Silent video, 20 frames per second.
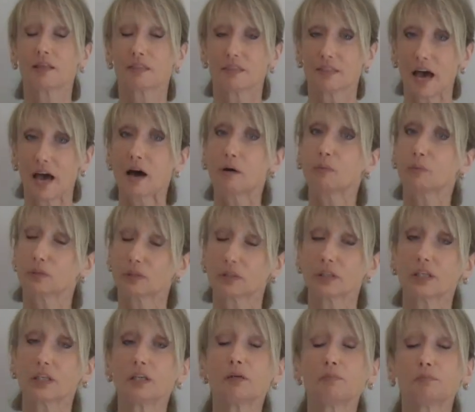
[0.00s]
That
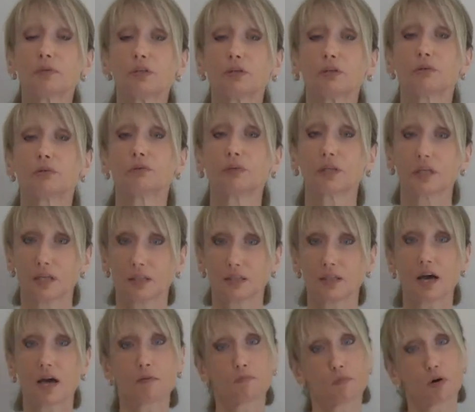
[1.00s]
will keep you in
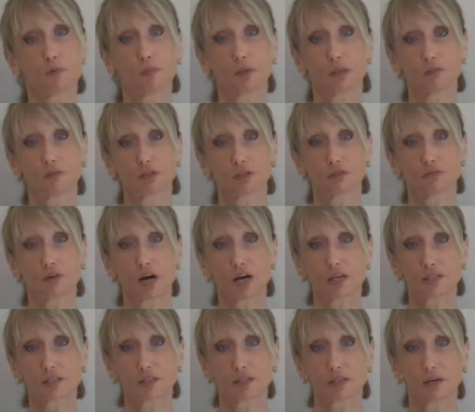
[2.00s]
that moment of
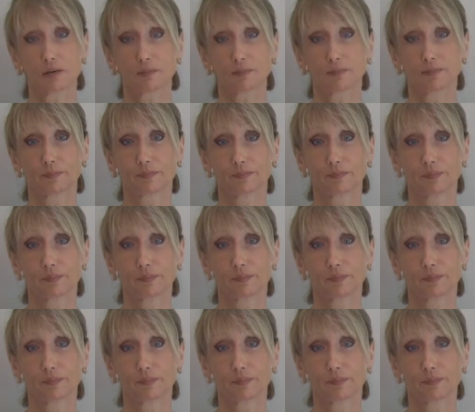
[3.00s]
Savasana.